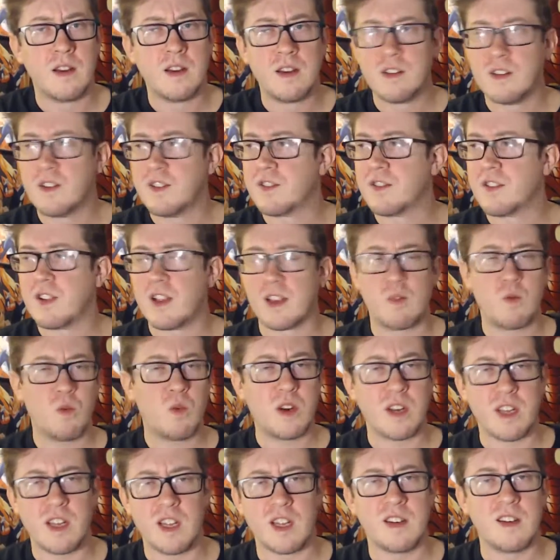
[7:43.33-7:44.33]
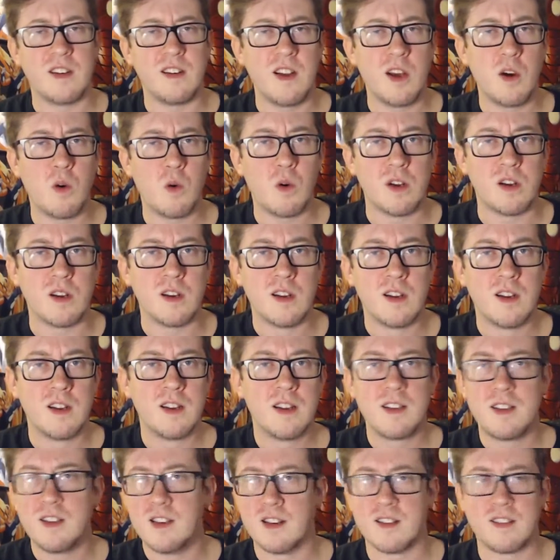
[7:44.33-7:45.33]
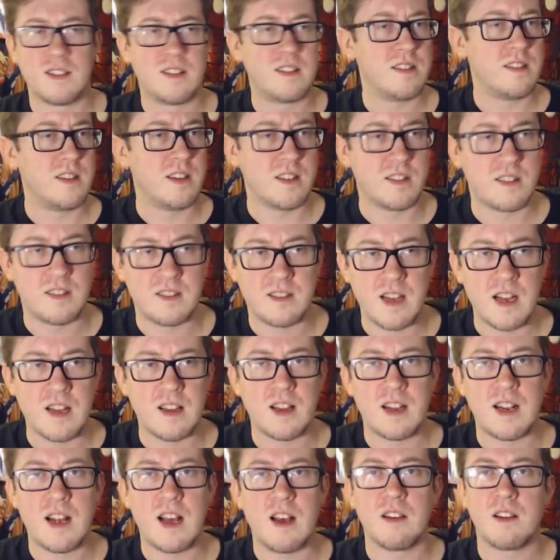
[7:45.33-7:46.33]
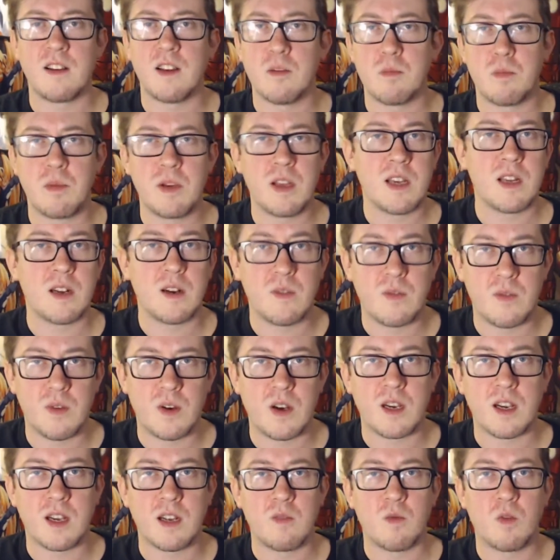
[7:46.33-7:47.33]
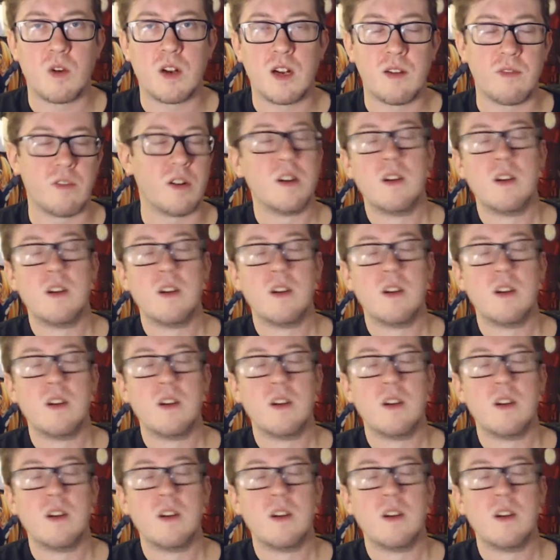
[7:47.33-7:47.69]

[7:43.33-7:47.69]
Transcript: It's like, what are you doing? You're selling out, you're being a fucking whatever.